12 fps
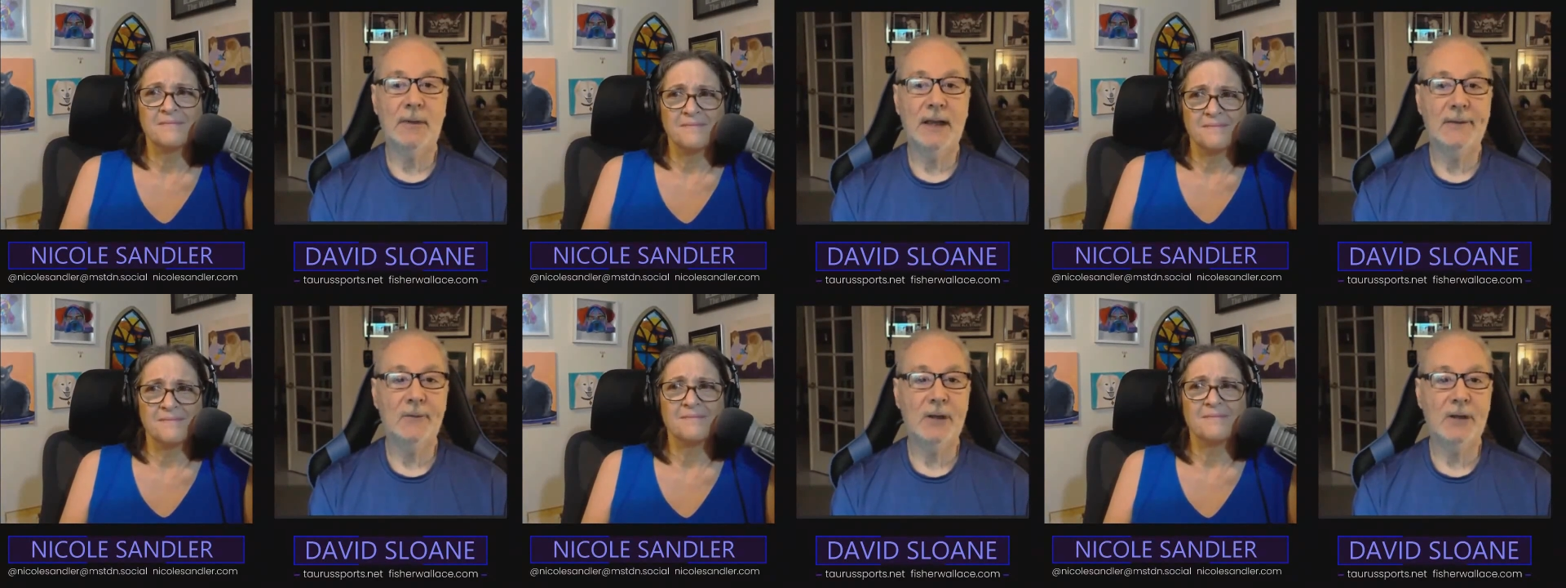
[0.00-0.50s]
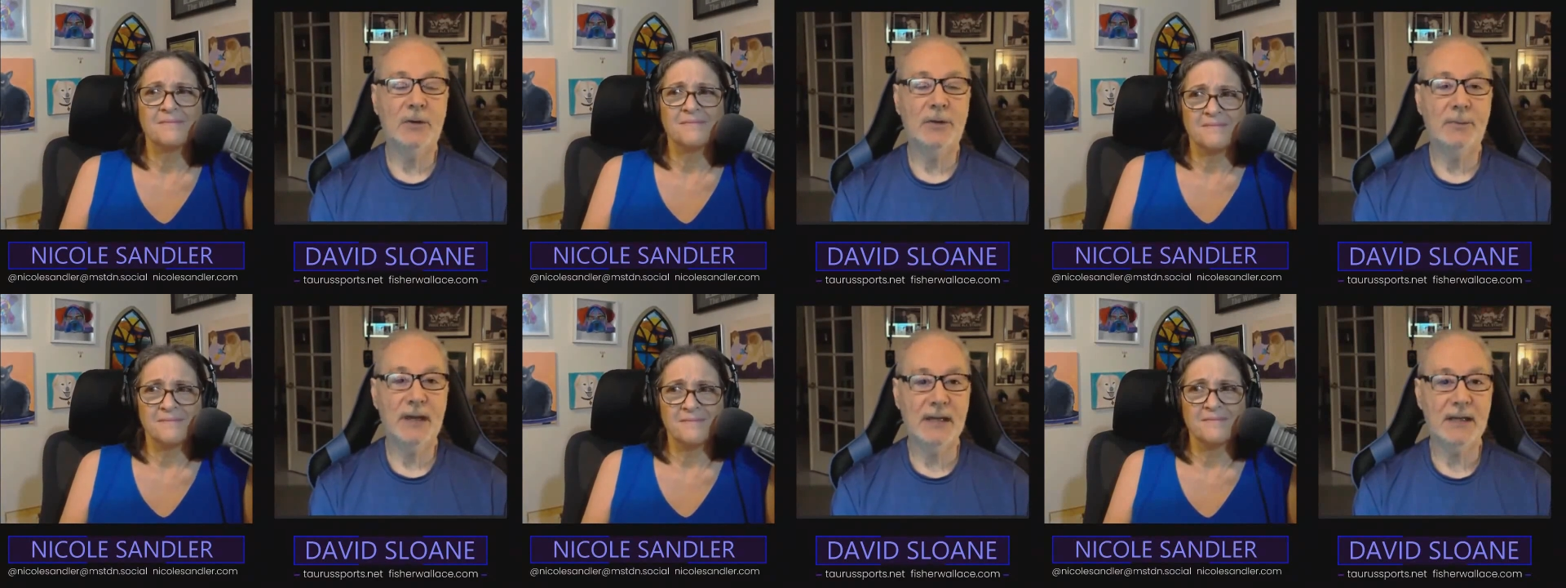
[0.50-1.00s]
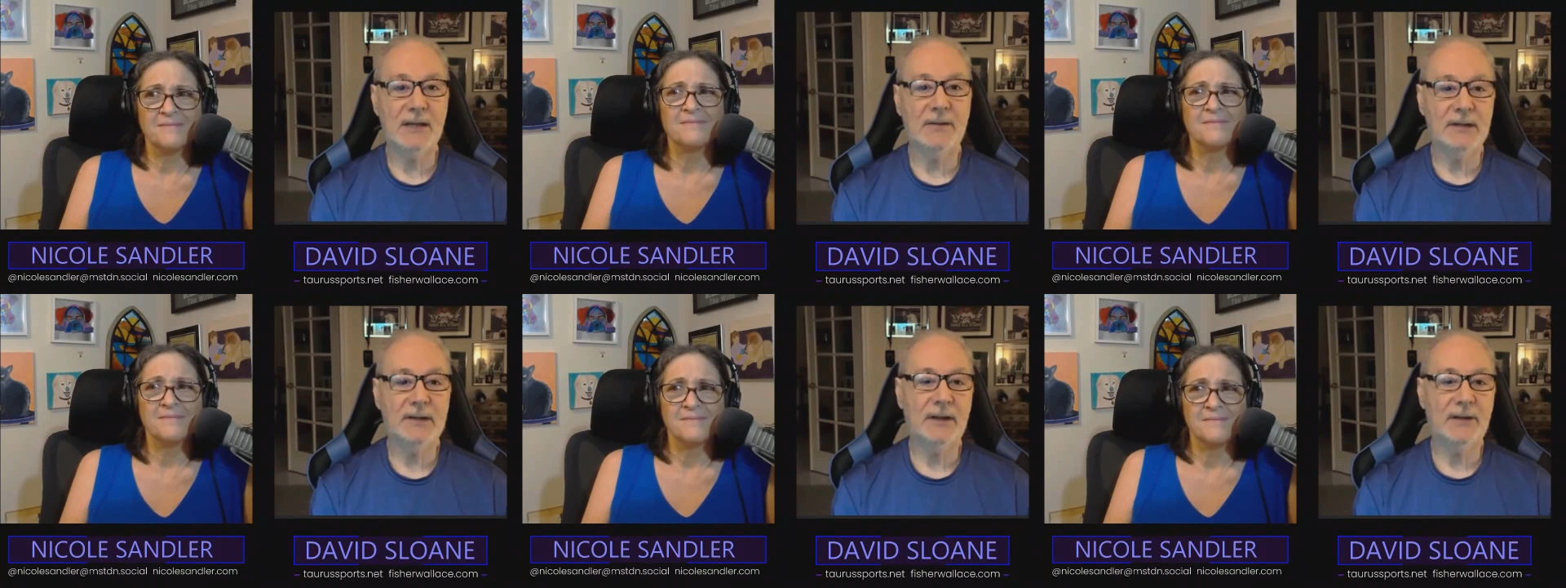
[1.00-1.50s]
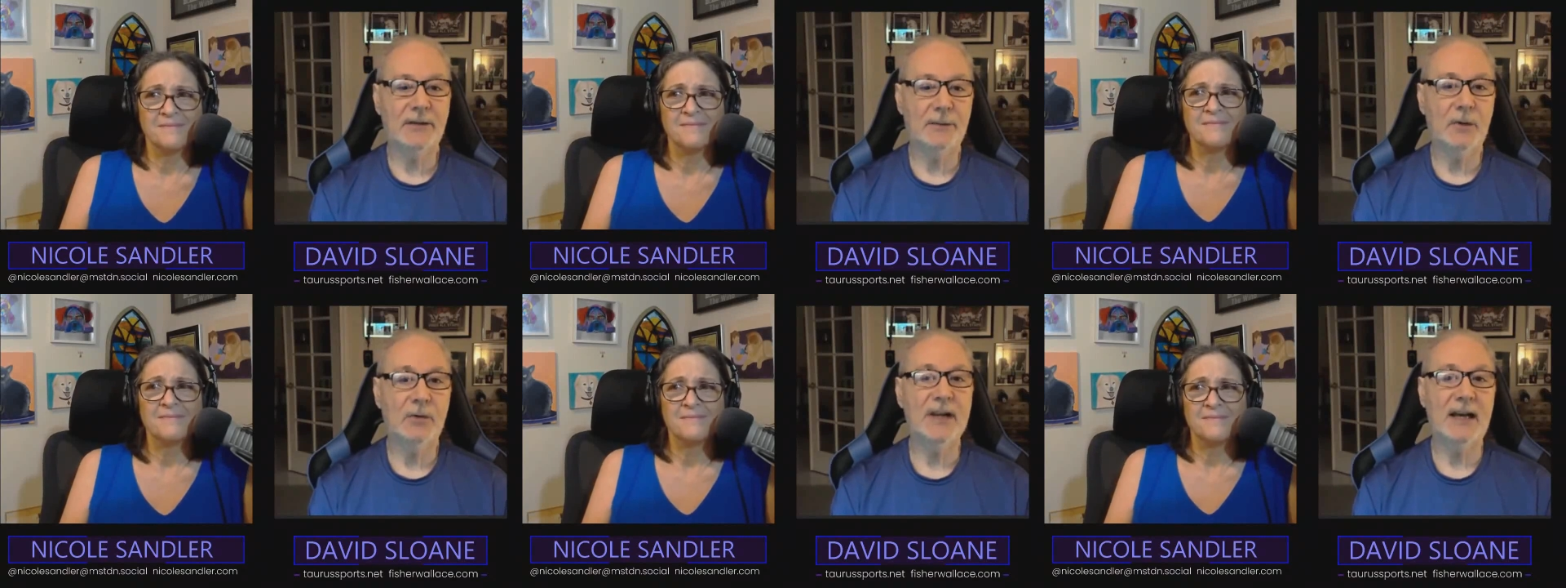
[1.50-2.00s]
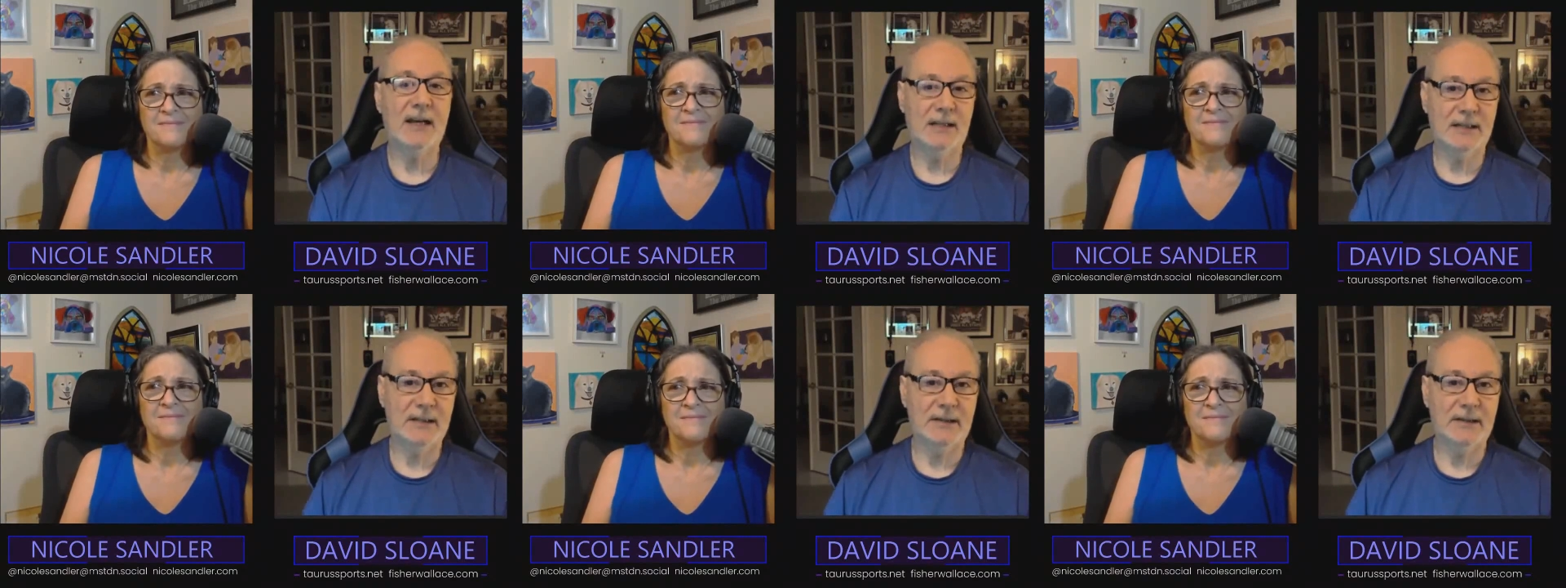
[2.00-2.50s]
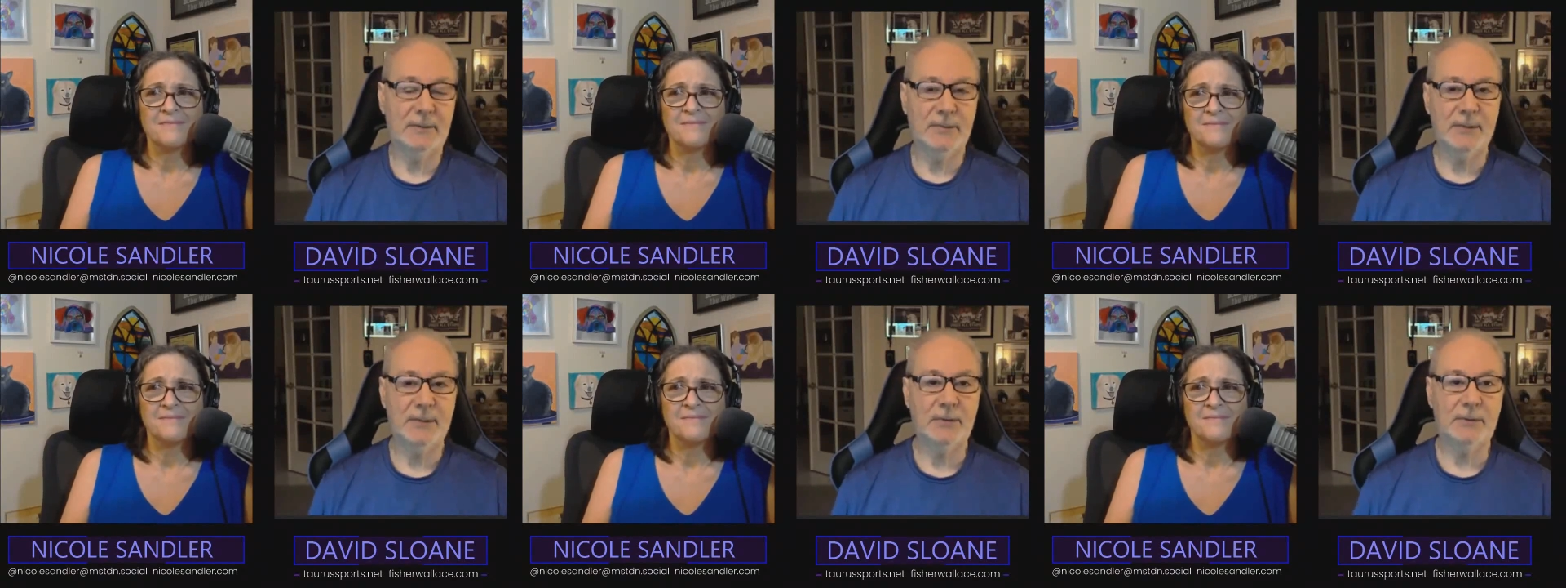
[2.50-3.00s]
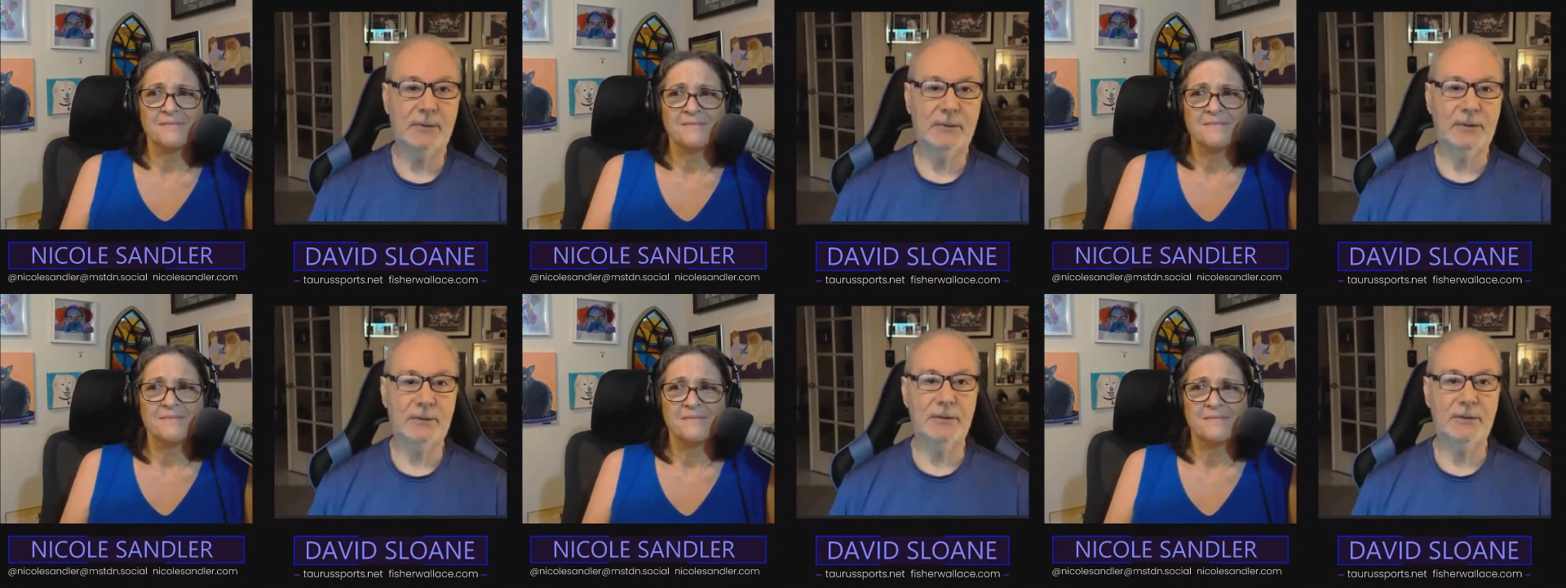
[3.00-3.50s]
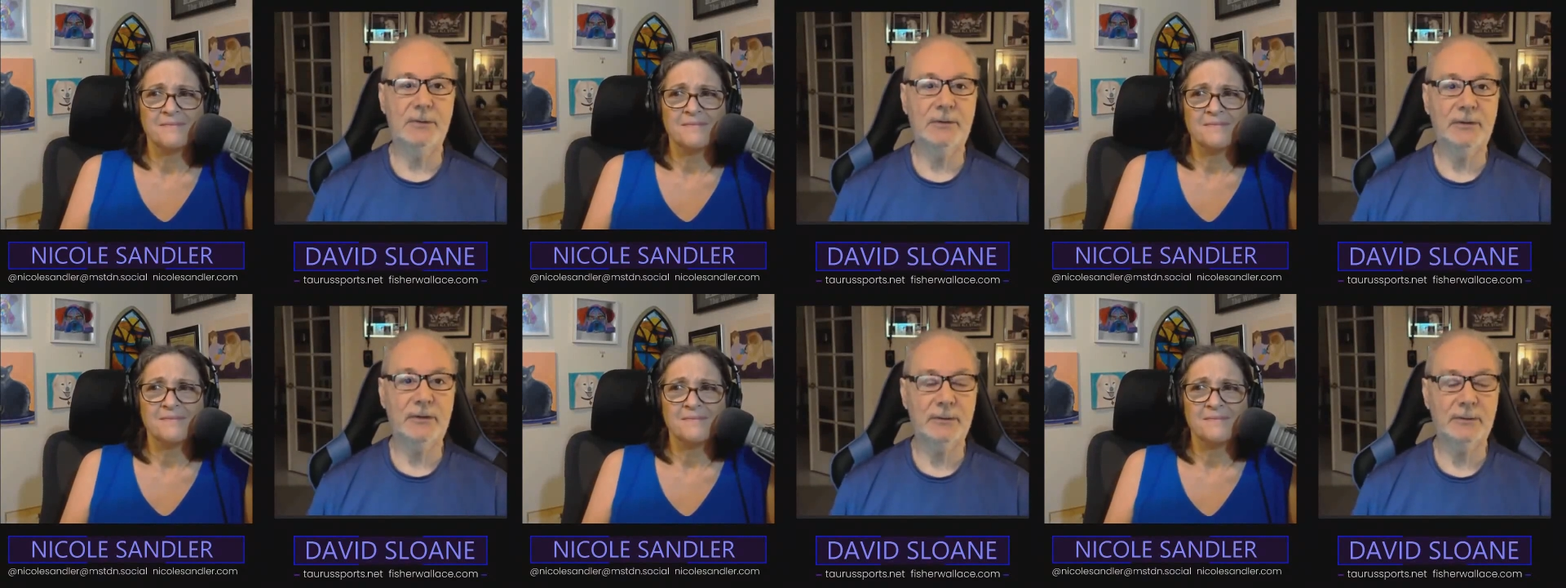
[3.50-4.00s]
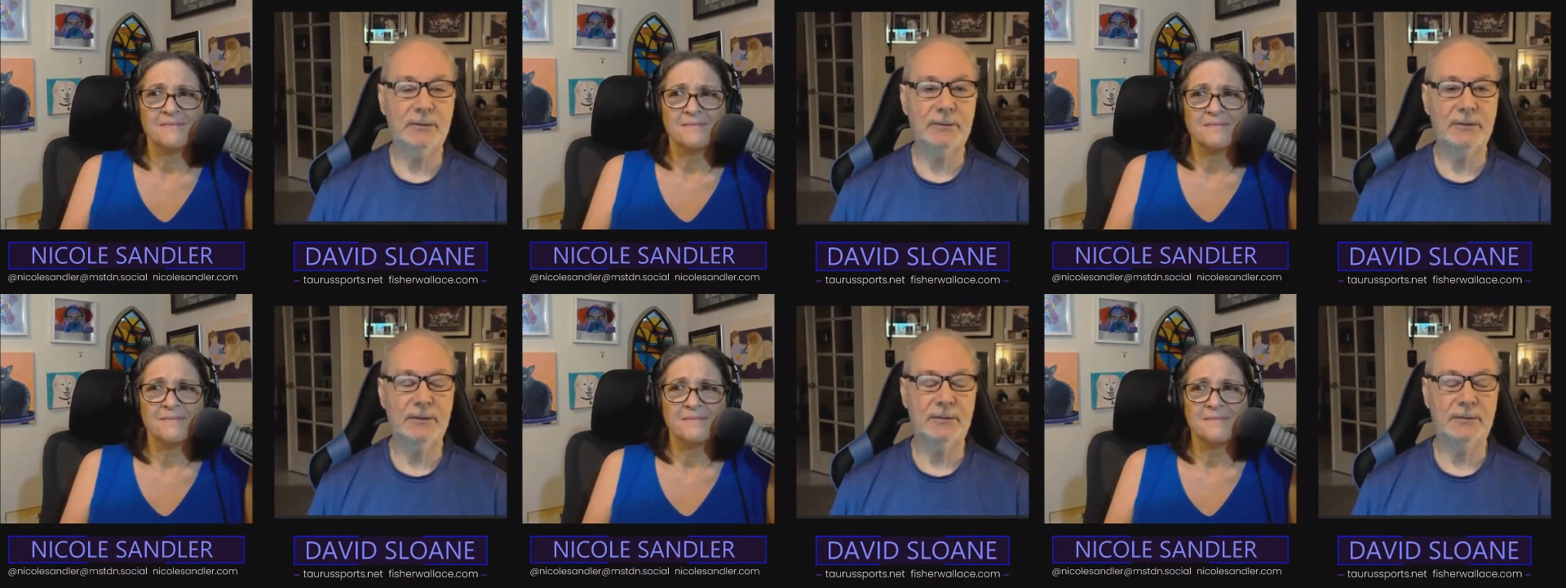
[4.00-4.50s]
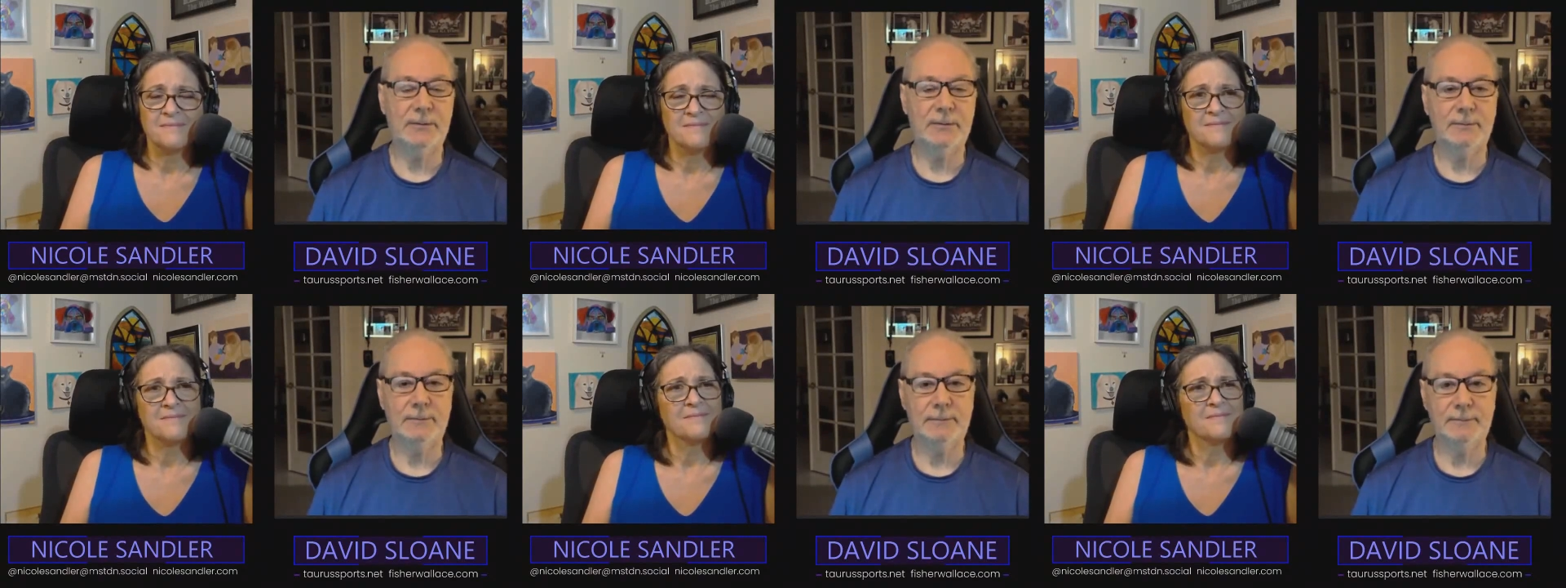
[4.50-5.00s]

Speaker 1: and with many of these other modalities that people use to